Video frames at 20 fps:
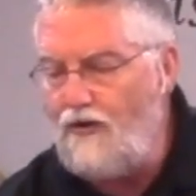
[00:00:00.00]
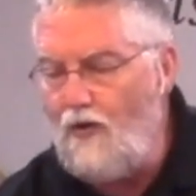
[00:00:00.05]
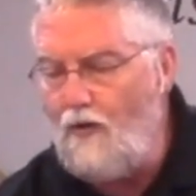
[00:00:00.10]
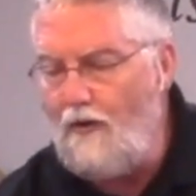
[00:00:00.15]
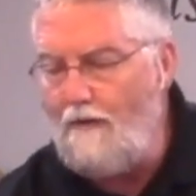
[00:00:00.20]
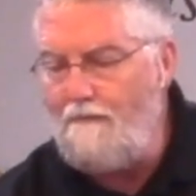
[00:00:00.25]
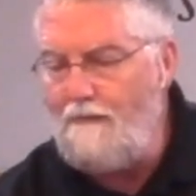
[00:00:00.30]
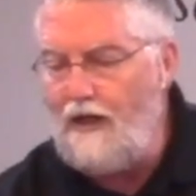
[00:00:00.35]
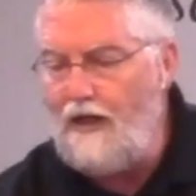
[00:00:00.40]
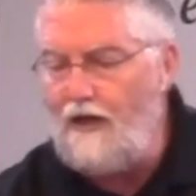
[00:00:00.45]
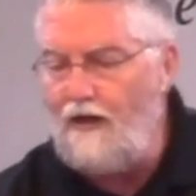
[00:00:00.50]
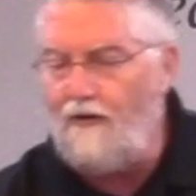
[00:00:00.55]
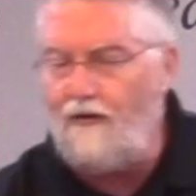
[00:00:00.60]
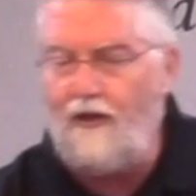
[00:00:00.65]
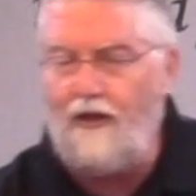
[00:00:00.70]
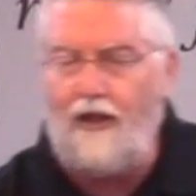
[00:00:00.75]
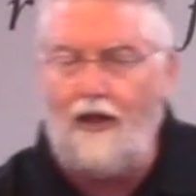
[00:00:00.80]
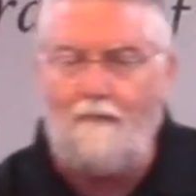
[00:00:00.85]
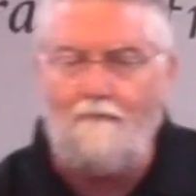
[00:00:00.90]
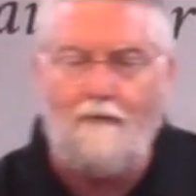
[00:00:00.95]
knew
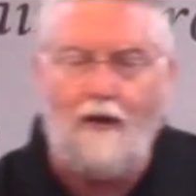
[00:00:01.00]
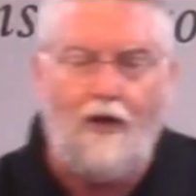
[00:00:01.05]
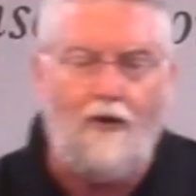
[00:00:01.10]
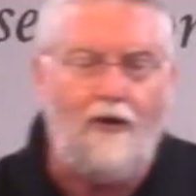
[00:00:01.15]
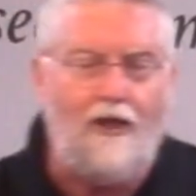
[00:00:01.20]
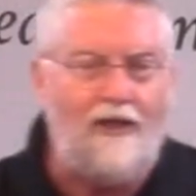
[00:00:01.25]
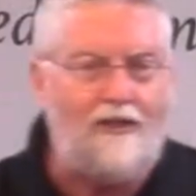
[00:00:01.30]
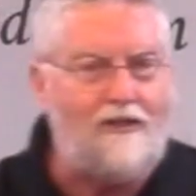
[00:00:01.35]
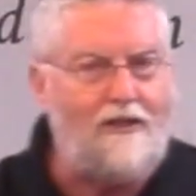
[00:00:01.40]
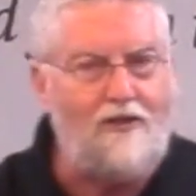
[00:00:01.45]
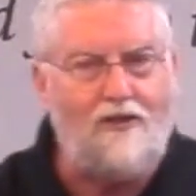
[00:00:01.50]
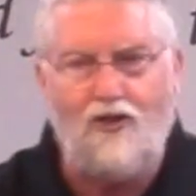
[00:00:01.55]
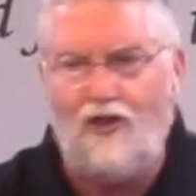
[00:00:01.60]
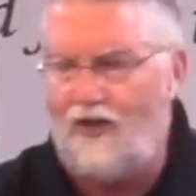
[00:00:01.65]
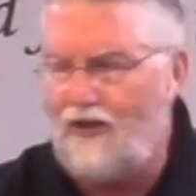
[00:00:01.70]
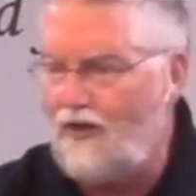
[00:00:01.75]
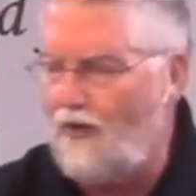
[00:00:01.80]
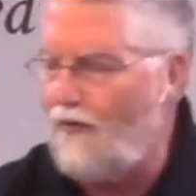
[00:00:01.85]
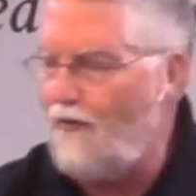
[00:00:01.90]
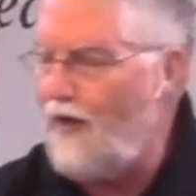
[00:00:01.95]
immediately that Mary isn't
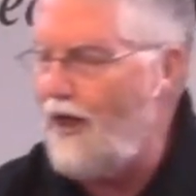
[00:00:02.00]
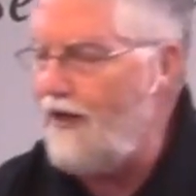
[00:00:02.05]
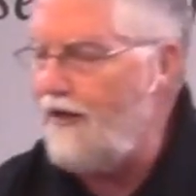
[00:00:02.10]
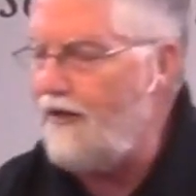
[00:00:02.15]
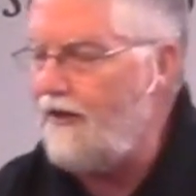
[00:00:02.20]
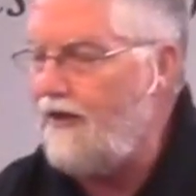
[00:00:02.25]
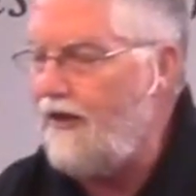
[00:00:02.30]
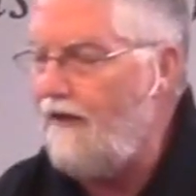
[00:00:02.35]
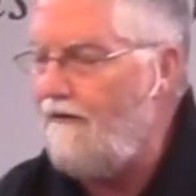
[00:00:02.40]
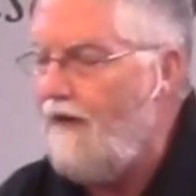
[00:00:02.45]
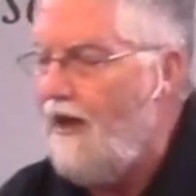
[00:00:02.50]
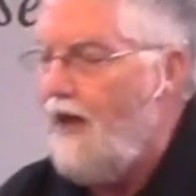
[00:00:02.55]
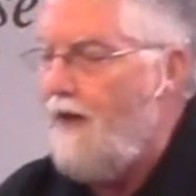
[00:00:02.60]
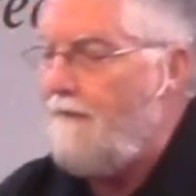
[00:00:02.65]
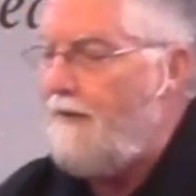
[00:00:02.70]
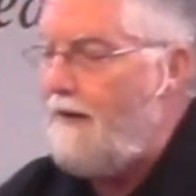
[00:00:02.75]
just a relative,